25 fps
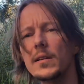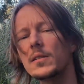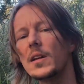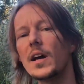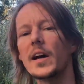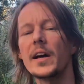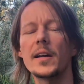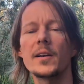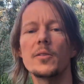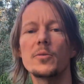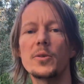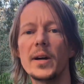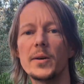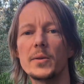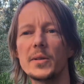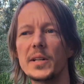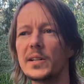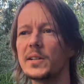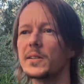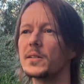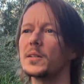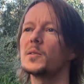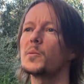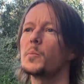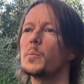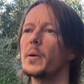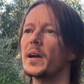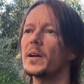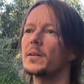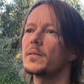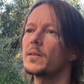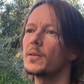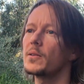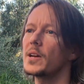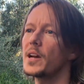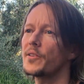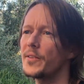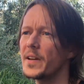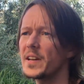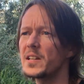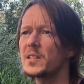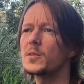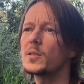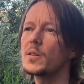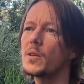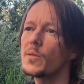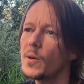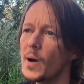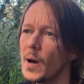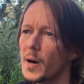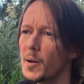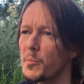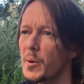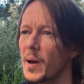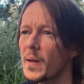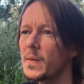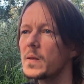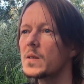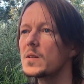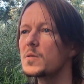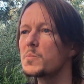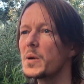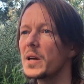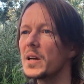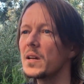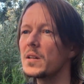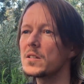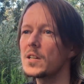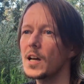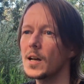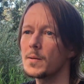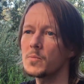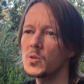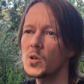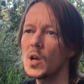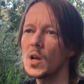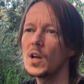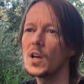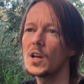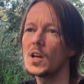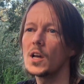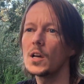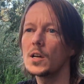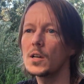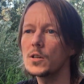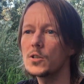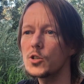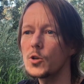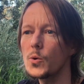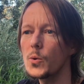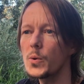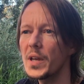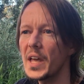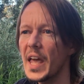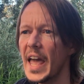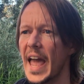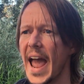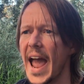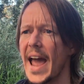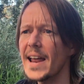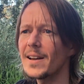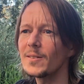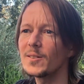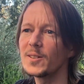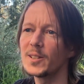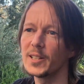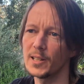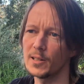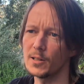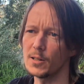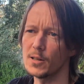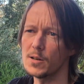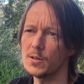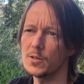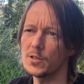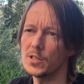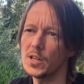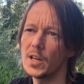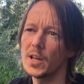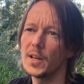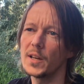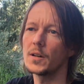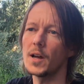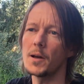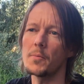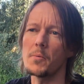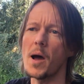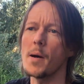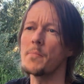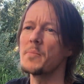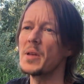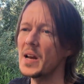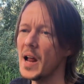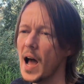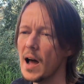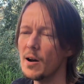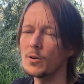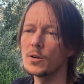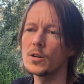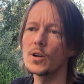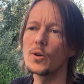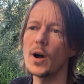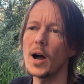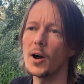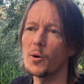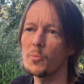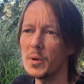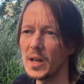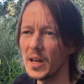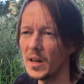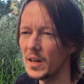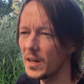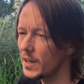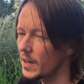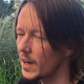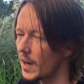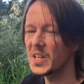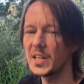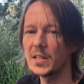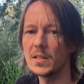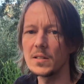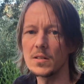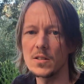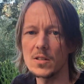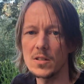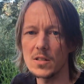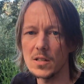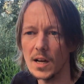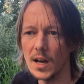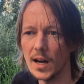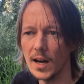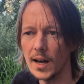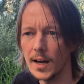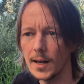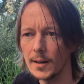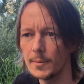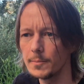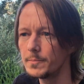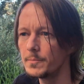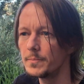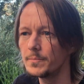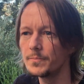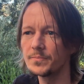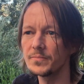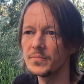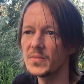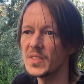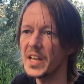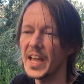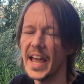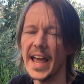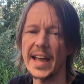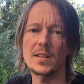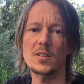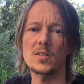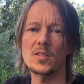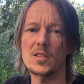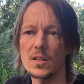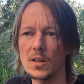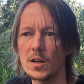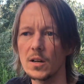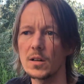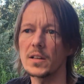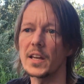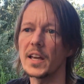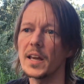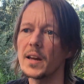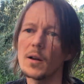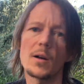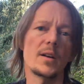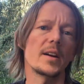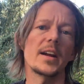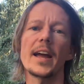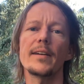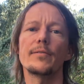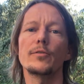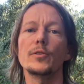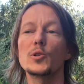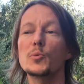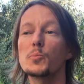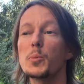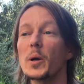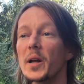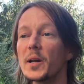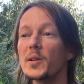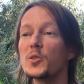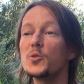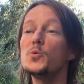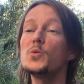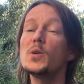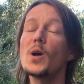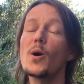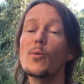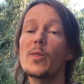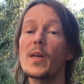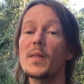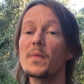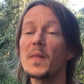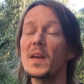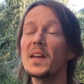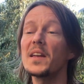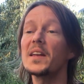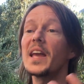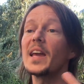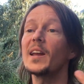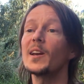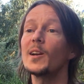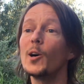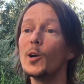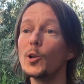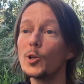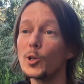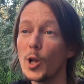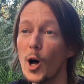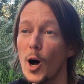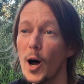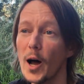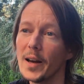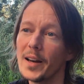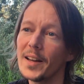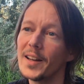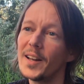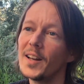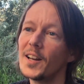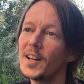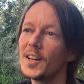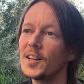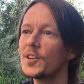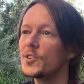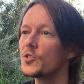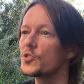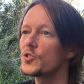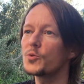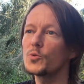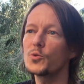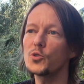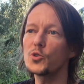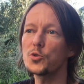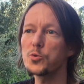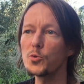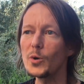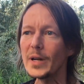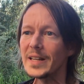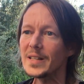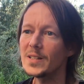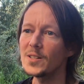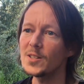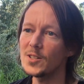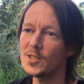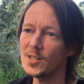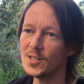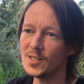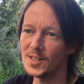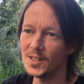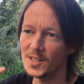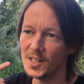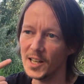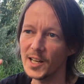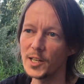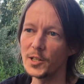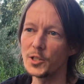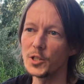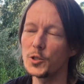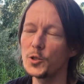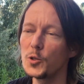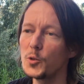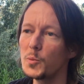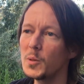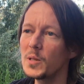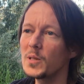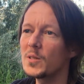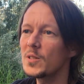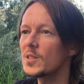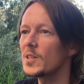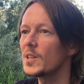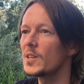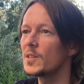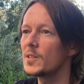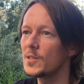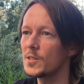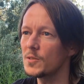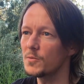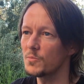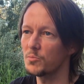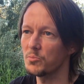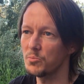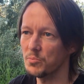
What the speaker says: lying around here in the background. I've actually thought about this many times. So cat litters, I don't know how many kittens cats get on average, but I do know that they get a lot. So twins in humans is